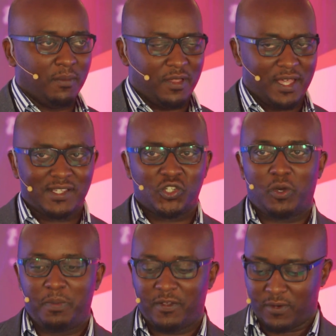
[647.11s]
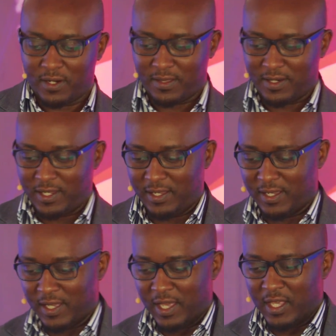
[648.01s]
But that's a topic for another day.
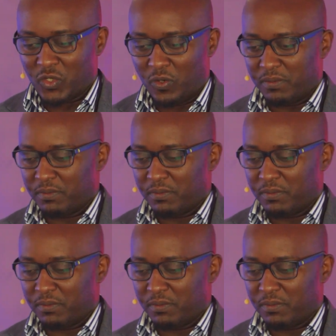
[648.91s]
So